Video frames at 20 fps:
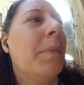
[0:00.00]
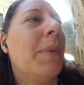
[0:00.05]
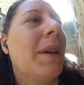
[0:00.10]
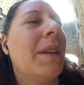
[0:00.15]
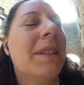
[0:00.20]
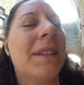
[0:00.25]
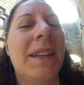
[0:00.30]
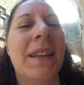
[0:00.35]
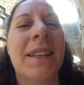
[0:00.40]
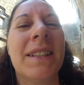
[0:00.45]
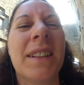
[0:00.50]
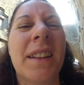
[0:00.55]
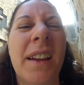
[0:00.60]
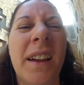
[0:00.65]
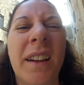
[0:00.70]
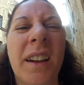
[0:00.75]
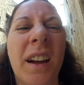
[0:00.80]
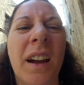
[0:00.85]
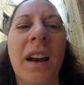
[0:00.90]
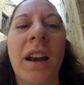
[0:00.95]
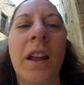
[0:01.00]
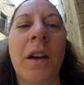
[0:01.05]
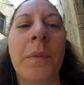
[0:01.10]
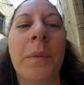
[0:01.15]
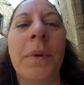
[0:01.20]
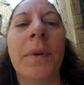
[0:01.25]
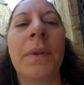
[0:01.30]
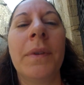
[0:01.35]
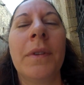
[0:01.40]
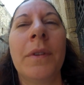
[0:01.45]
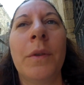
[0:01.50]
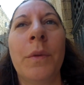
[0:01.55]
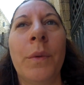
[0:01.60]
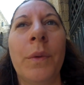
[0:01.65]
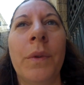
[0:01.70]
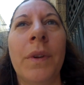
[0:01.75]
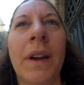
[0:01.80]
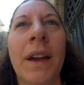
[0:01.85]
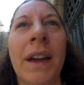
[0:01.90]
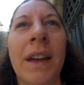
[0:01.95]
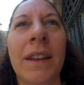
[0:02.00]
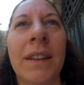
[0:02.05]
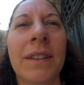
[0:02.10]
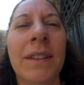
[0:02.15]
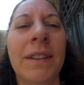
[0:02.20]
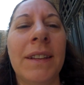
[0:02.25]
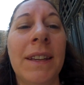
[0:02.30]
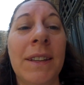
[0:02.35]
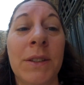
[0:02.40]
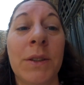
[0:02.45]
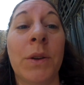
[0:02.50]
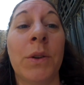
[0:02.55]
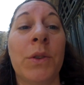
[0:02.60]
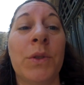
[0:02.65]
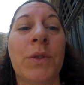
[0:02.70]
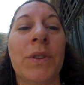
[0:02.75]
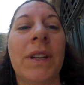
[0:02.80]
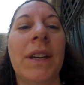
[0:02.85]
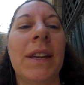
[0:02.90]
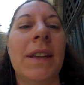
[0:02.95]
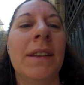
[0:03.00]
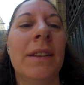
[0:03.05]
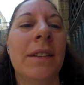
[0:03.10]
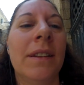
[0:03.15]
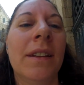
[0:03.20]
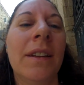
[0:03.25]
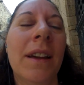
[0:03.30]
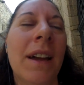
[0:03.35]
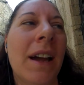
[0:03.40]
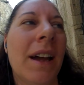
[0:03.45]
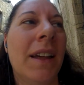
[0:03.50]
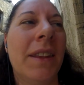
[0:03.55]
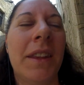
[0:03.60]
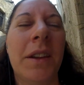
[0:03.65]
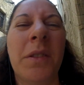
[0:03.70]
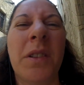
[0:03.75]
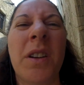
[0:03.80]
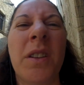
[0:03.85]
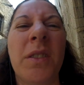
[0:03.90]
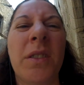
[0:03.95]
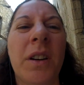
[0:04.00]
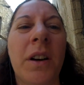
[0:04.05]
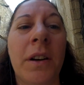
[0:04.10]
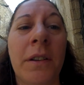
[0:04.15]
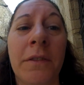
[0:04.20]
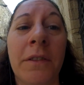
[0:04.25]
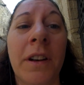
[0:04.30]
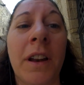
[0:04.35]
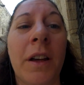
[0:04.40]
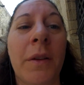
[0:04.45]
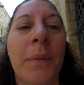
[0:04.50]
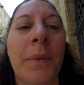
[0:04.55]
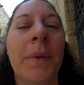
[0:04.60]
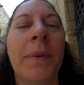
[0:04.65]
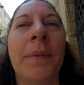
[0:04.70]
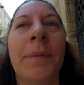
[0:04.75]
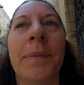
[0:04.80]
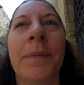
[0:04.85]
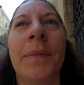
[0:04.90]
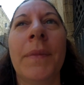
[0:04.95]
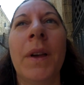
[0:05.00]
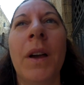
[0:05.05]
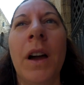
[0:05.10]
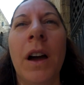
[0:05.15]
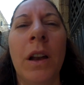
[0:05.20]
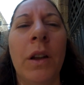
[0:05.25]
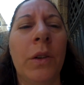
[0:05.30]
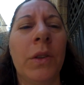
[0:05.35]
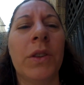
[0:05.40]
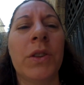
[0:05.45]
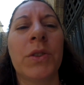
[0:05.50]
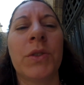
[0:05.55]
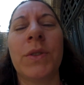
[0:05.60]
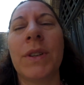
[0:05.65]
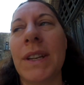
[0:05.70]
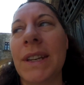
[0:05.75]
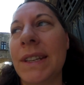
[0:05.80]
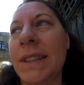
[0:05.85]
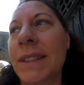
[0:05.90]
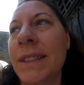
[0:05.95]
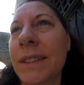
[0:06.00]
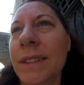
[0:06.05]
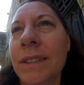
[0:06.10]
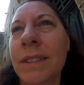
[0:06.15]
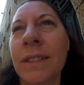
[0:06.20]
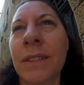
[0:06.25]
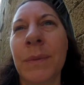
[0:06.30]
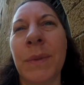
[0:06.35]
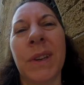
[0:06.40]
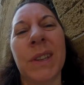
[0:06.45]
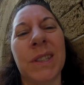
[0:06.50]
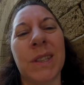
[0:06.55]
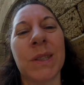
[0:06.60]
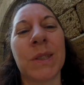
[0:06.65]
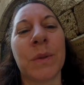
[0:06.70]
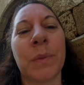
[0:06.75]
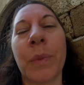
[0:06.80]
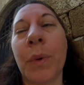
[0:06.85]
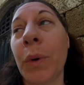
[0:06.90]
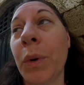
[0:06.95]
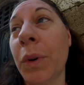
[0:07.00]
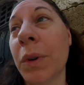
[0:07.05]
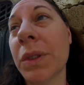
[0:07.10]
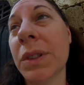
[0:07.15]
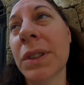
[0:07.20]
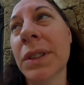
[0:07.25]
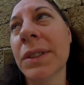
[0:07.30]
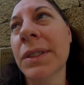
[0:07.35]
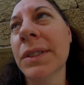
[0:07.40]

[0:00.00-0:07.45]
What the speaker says: basically it's like a club, and each country had their own kind of club along the street because it's important.